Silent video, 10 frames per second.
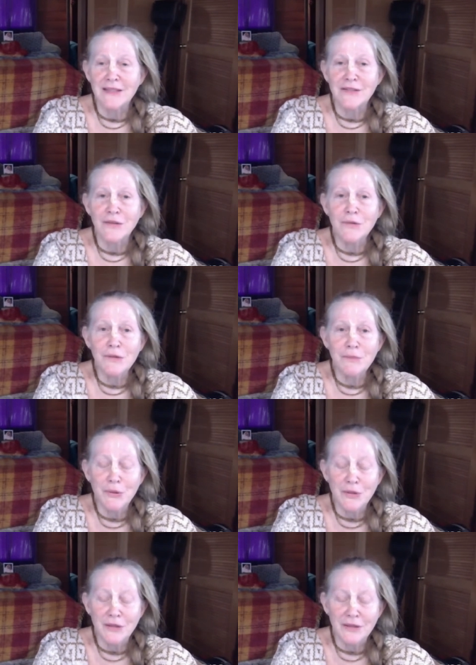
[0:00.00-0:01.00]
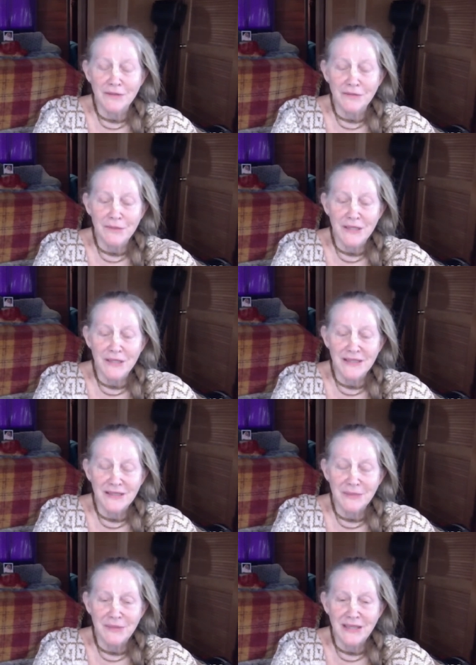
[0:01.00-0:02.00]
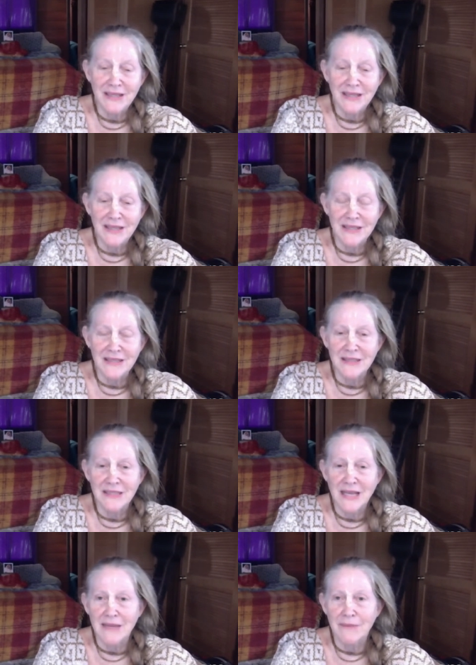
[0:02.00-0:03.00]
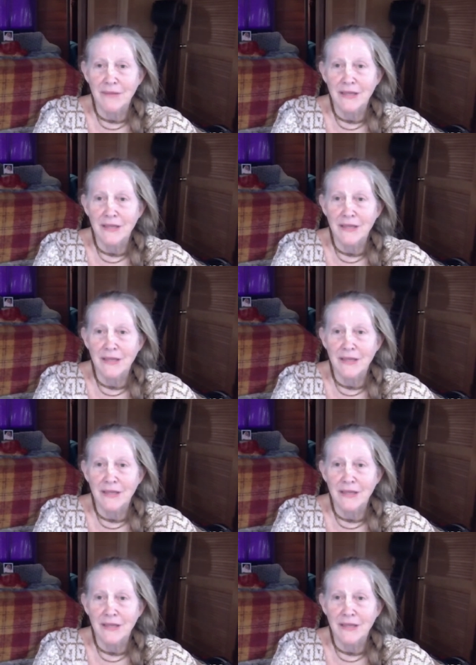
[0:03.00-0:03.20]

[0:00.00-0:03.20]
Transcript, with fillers: so important for me to speak at this time